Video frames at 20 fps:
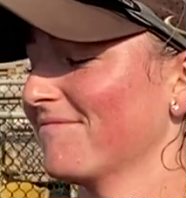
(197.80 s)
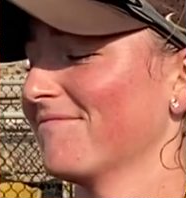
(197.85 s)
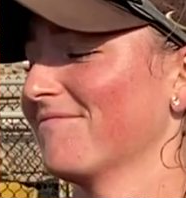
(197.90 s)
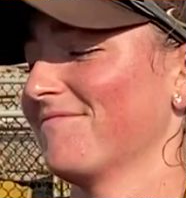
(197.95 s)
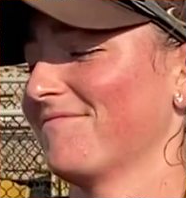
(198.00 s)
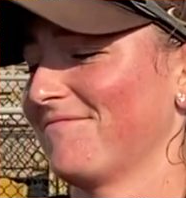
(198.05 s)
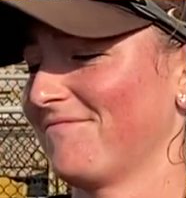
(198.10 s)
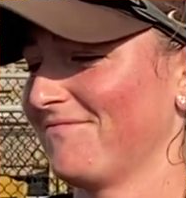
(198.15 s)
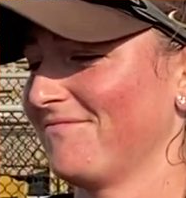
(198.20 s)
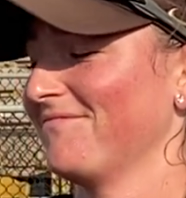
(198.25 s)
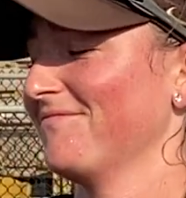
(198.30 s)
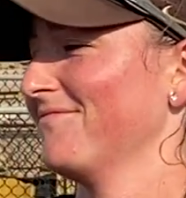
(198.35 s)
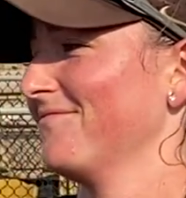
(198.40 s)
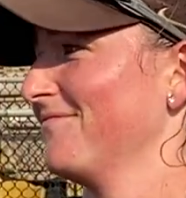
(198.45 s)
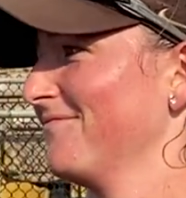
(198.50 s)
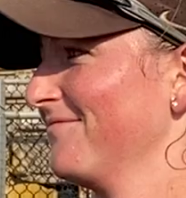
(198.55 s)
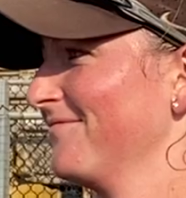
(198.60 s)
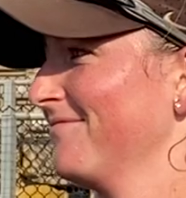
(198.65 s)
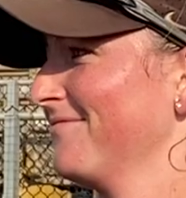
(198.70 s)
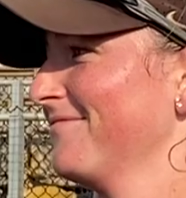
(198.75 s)
hosting, that you
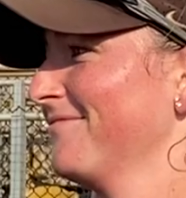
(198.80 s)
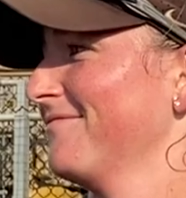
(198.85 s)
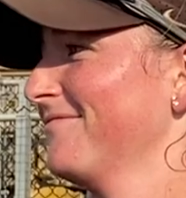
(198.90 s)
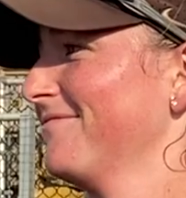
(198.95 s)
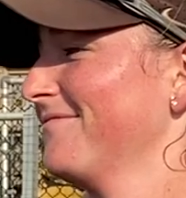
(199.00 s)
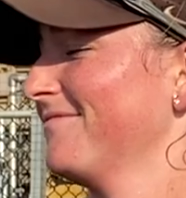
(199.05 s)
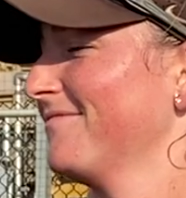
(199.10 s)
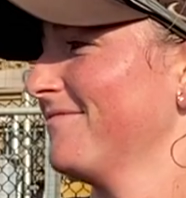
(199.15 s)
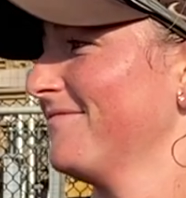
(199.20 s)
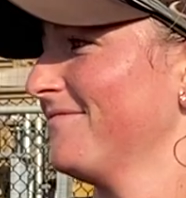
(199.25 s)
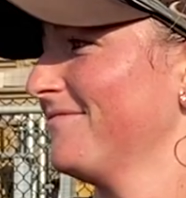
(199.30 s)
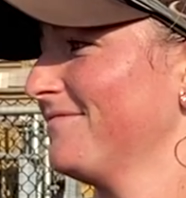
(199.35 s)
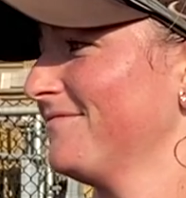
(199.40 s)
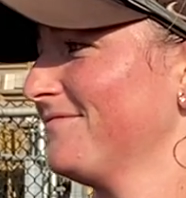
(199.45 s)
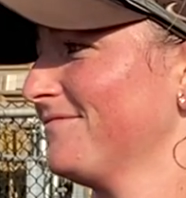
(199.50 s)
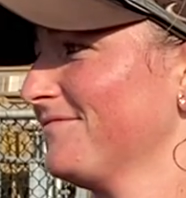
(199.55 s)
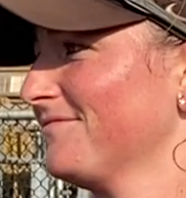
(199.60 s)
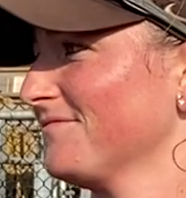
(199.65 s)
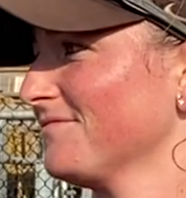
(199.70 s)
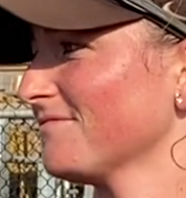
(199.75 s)
want that they're not going to take
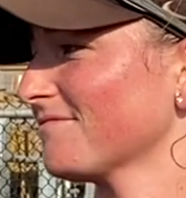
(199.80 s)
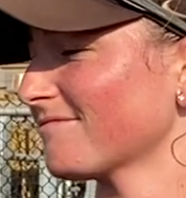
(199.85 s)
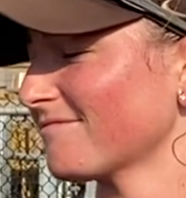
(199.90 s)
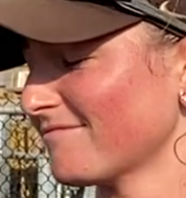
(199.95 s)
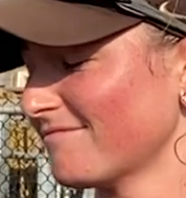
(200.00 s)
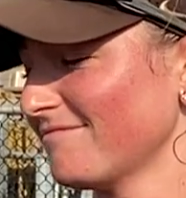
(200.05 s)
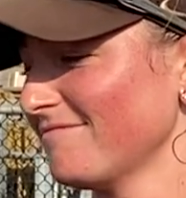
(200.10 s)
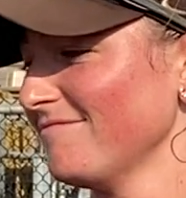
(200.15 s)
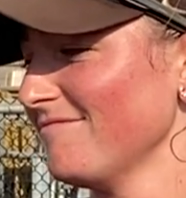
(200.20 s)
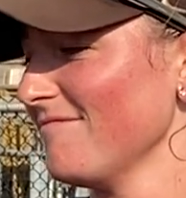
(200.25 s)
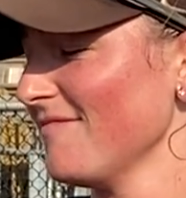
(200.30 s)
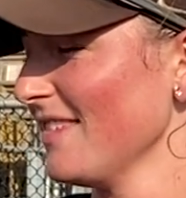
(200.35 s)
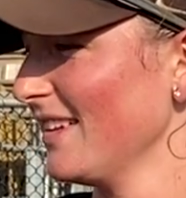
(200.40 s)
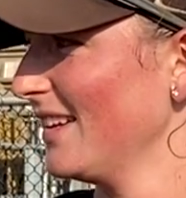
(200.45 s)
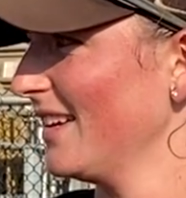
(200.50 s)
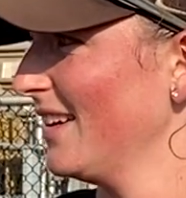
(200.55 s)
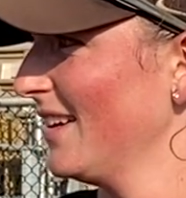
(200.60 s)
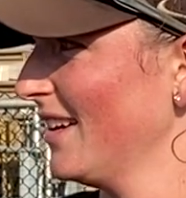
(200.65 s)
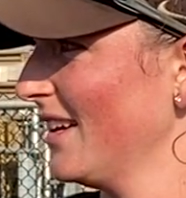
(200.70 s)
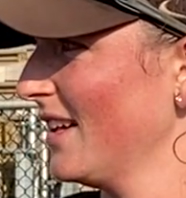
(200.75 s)
away the region.
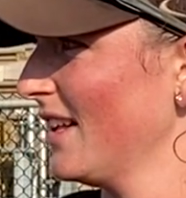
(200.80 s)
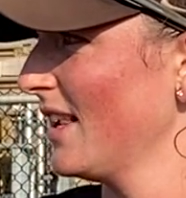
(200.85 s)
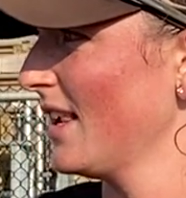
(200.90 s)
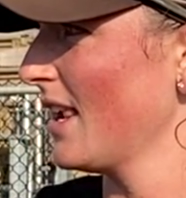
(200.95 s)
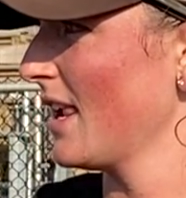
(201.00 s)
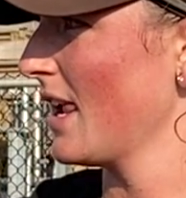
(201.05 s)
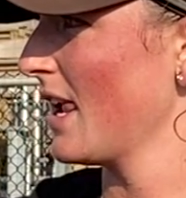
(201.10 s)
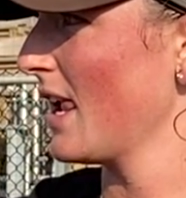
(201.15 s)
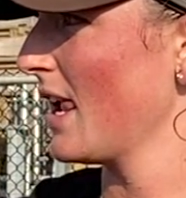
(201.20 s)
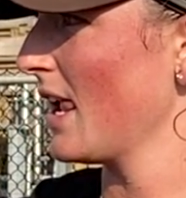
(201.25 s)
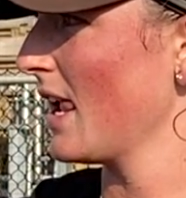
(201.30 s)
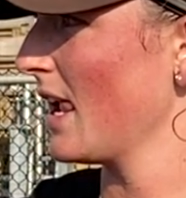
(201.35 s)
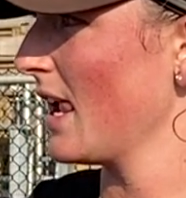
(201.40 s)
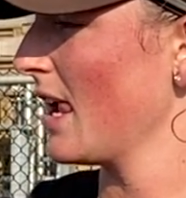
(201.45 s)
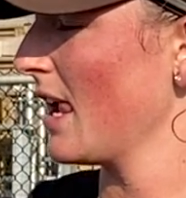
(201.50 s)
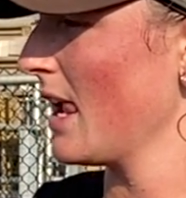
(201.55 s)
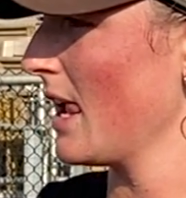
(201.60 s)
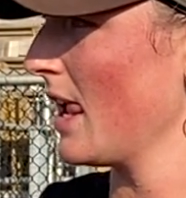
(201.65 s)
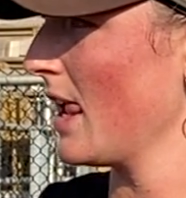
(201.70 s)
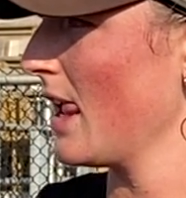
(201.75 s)
What was it about this
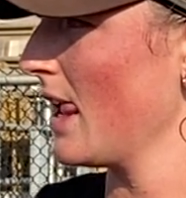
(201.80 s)
group